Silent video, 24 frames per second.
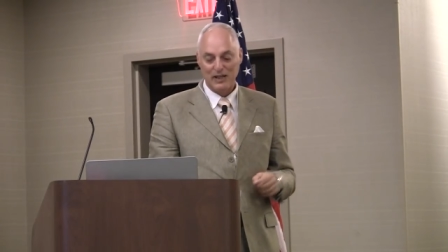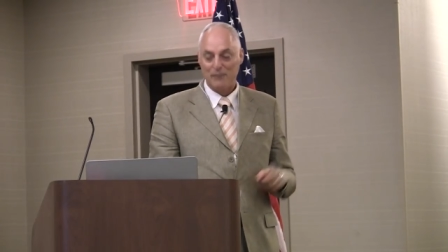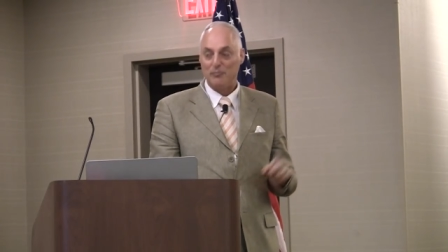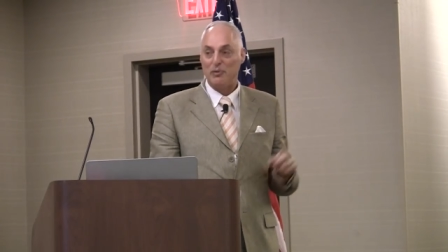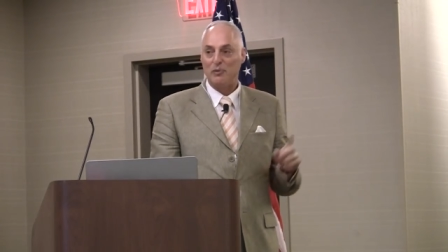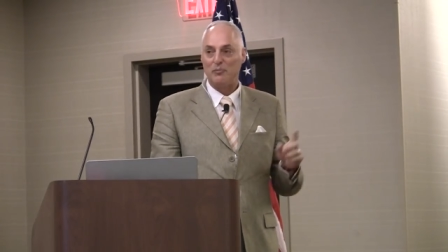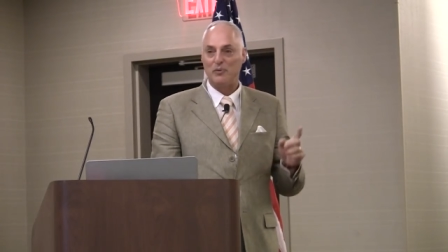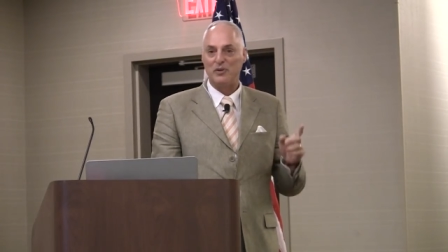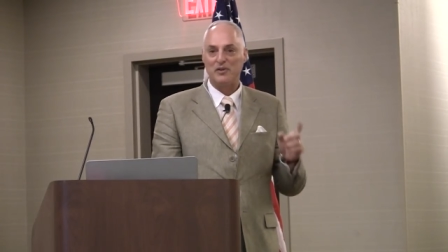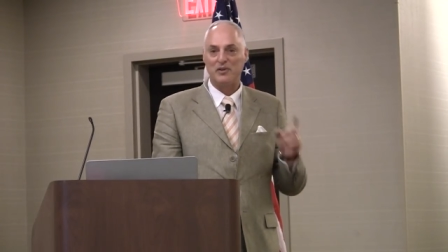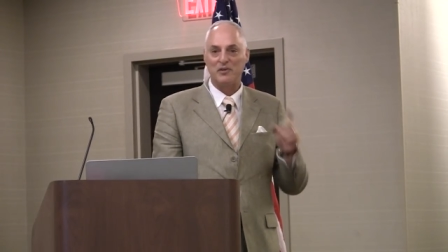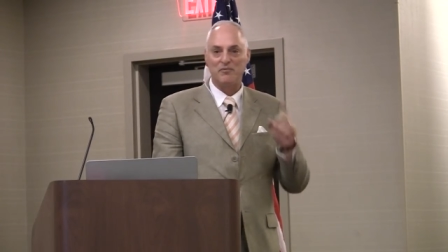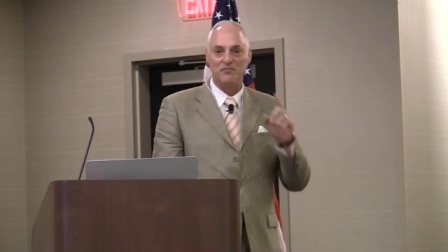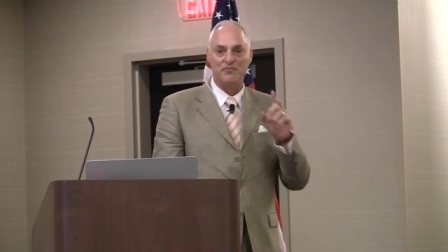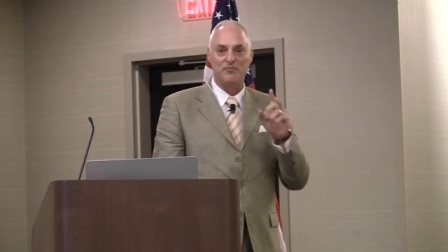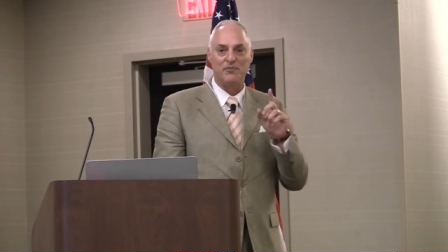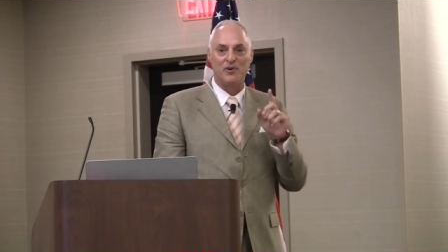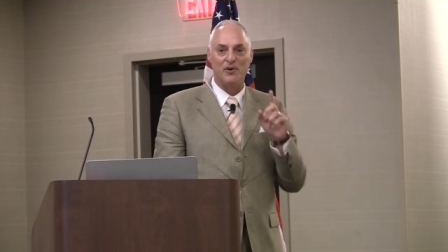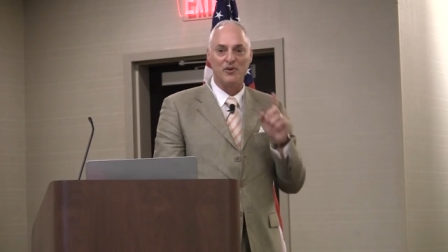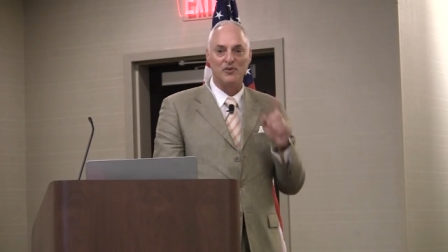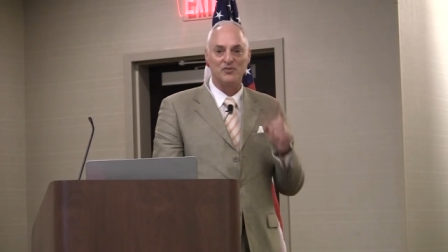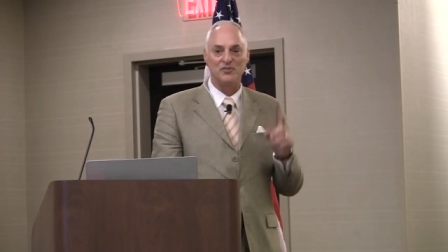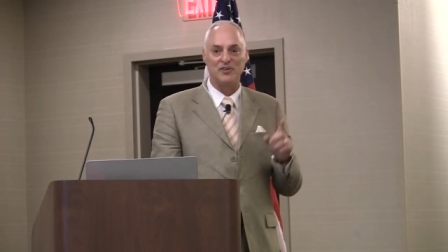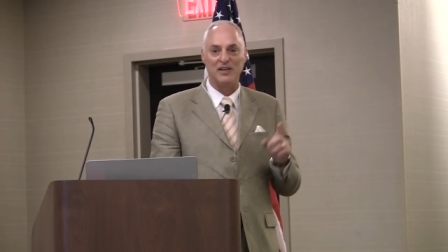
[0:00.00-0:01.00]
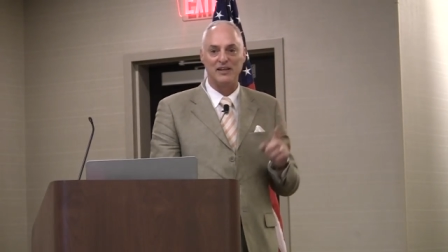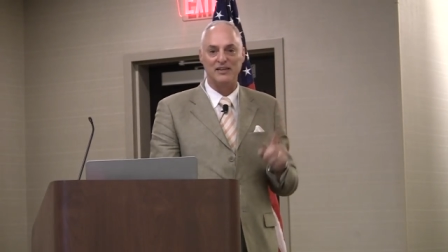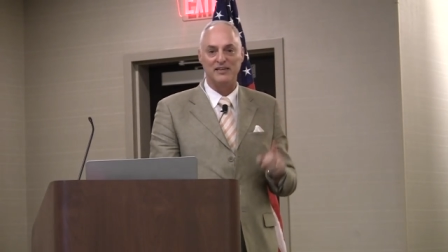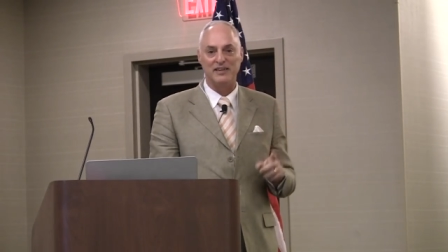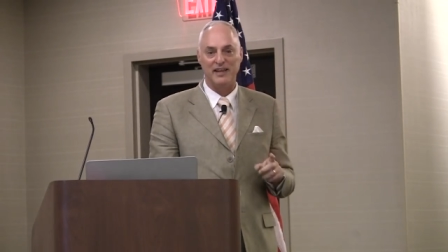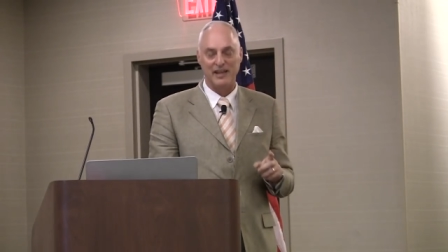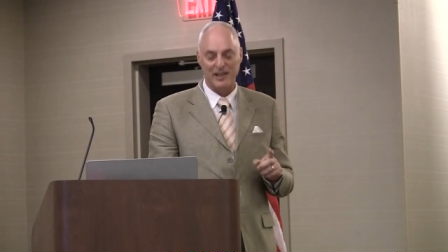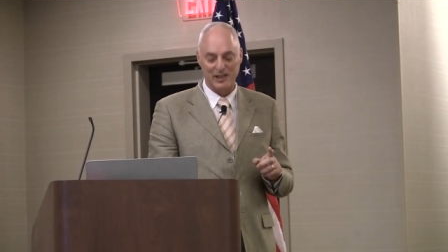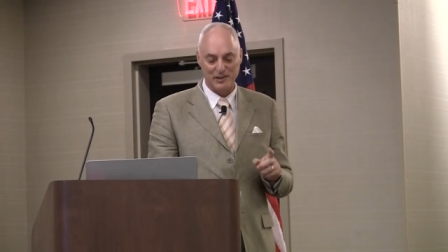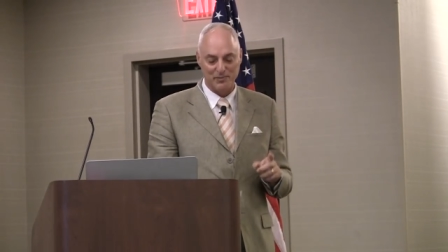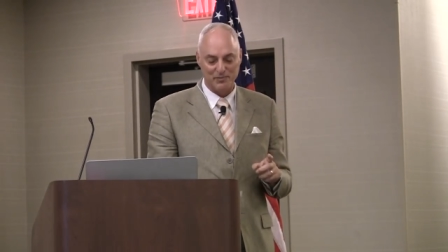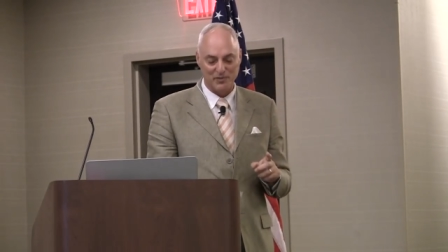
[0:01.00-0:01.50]
But what the folks like
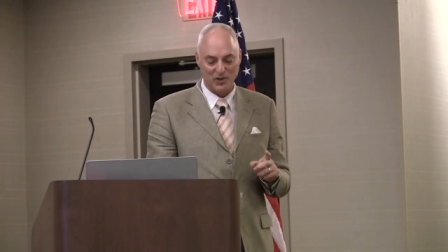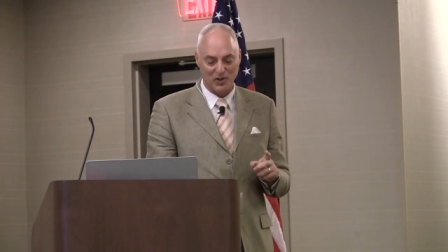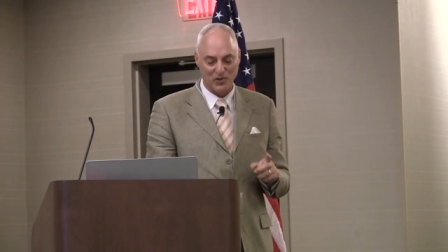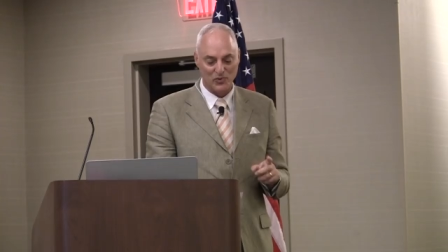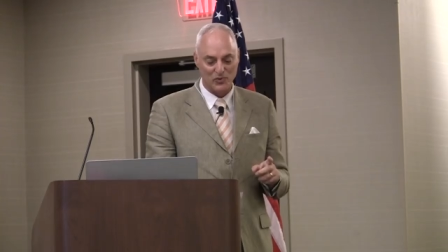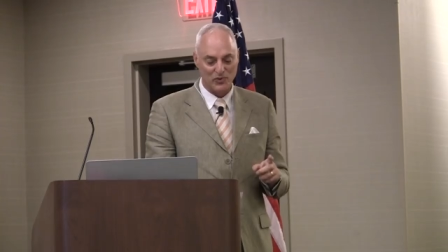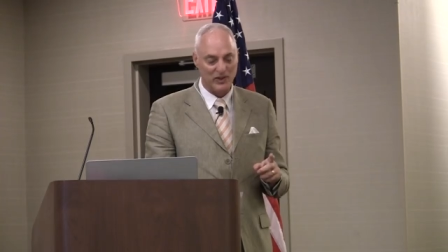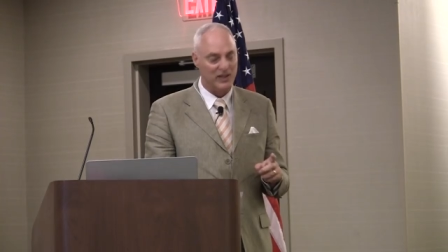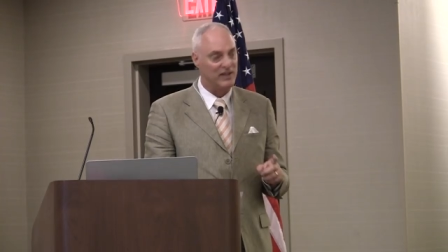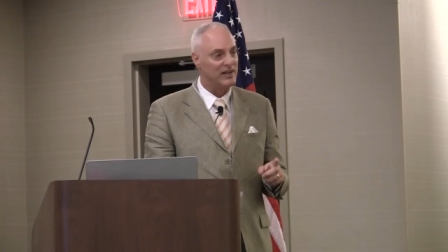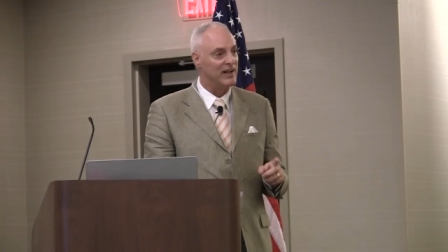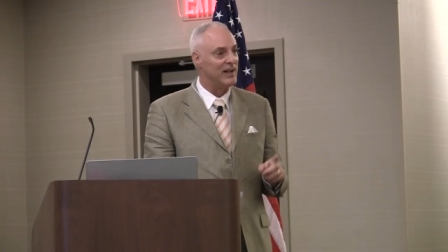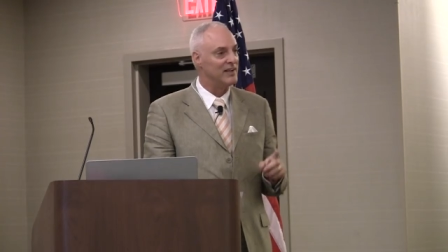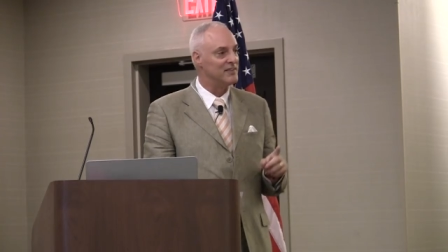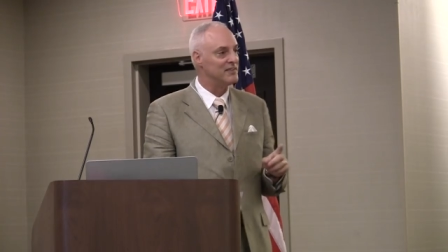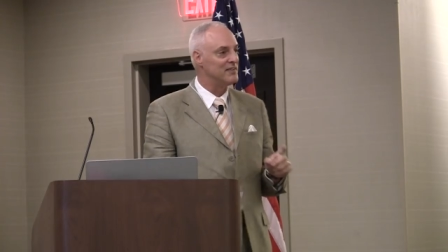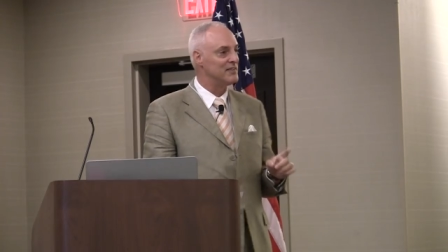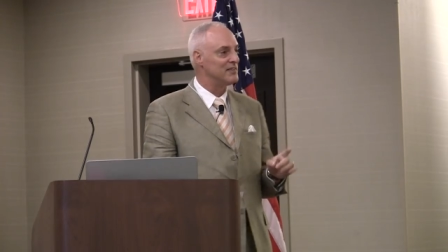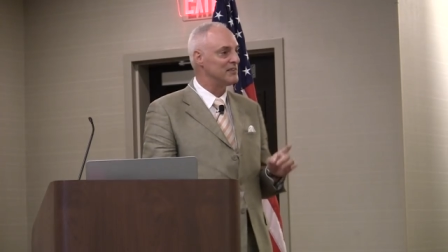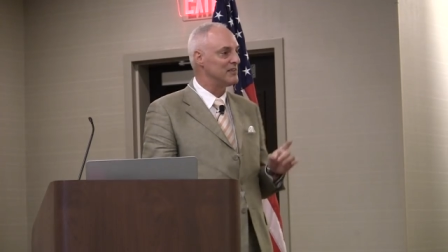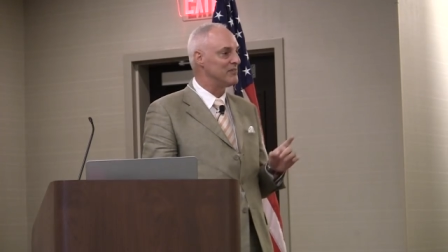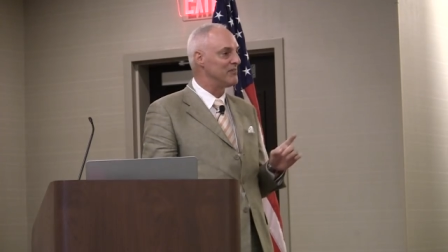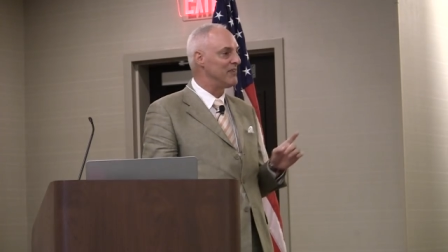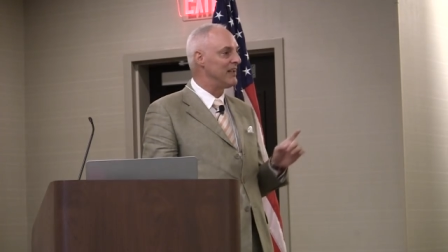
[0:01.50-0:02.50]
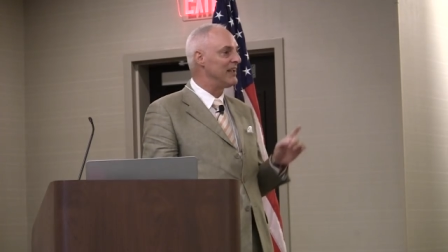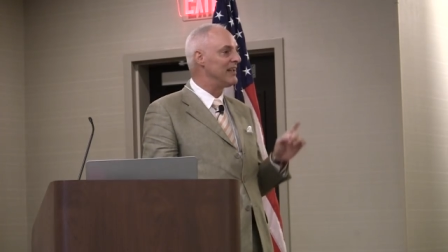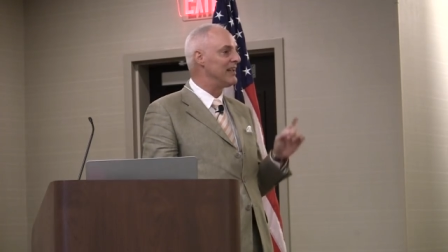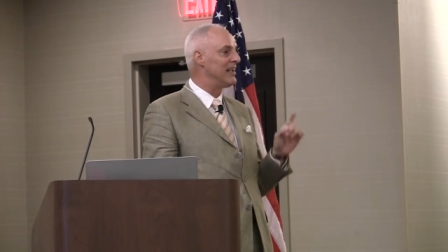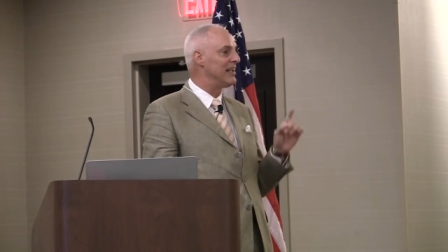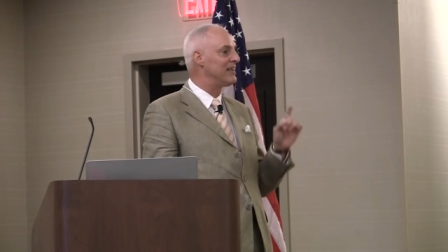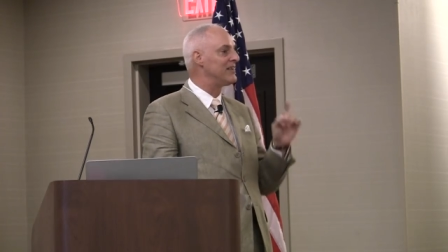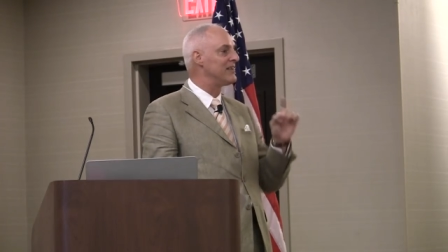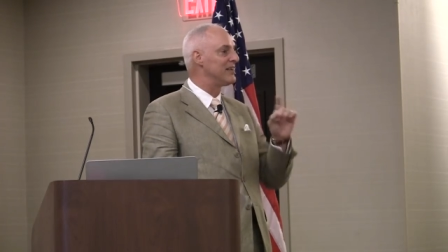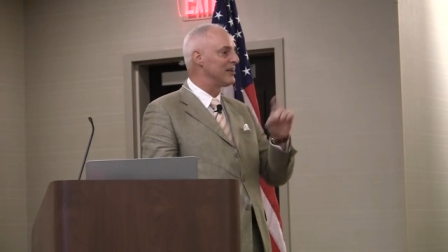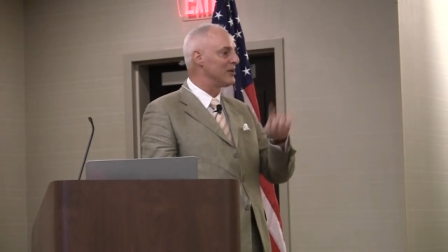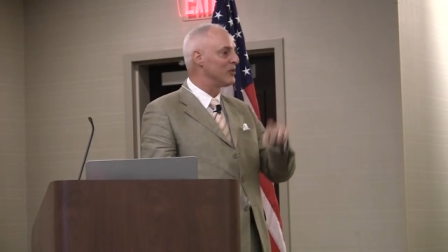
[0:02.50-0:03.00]
Taleb don't realize is if they
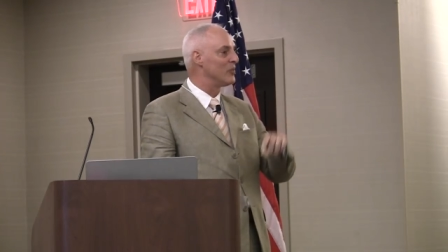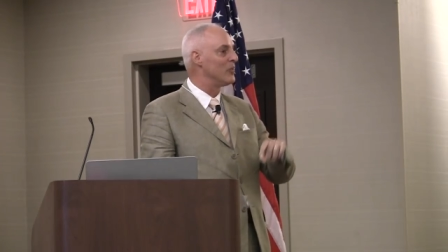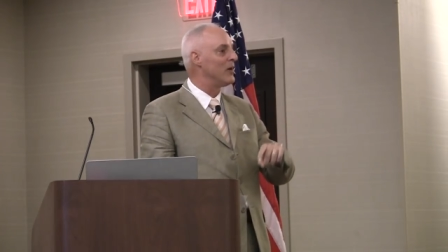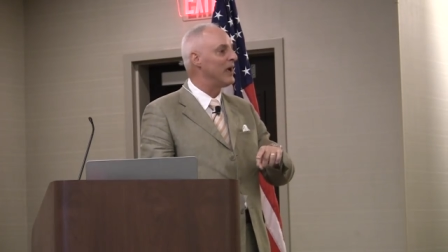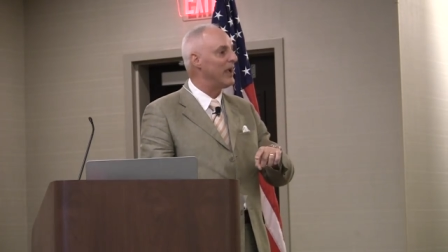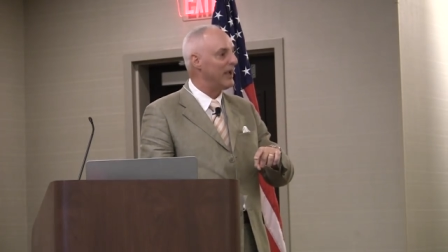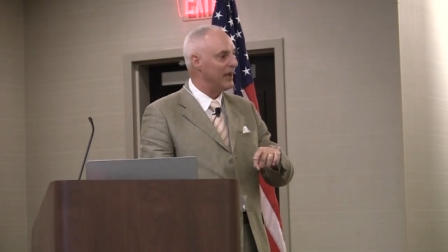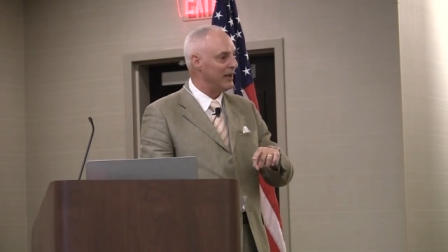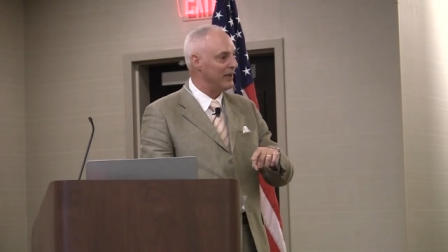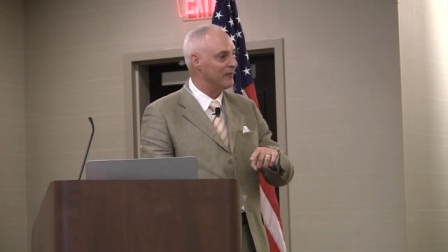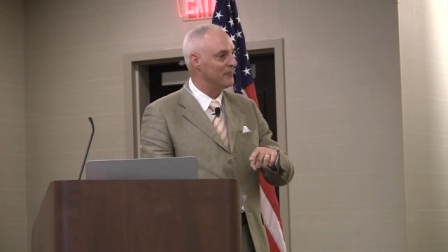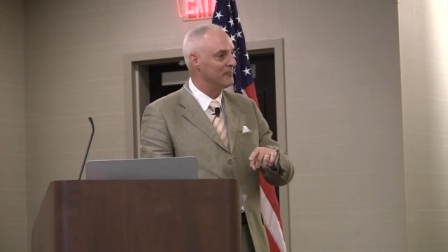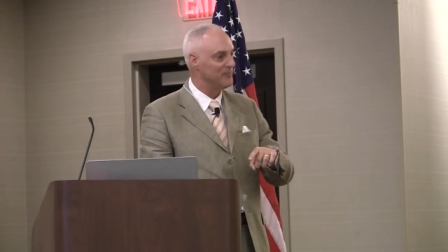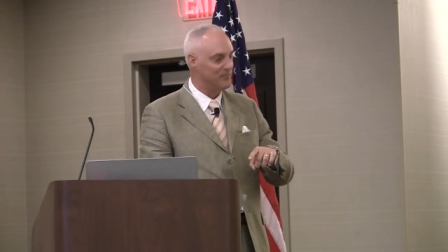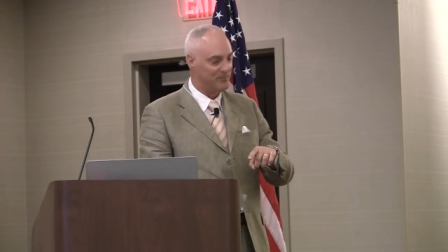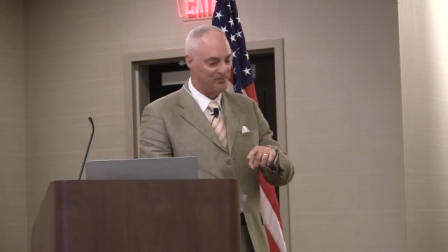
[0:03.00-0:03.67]
get their way,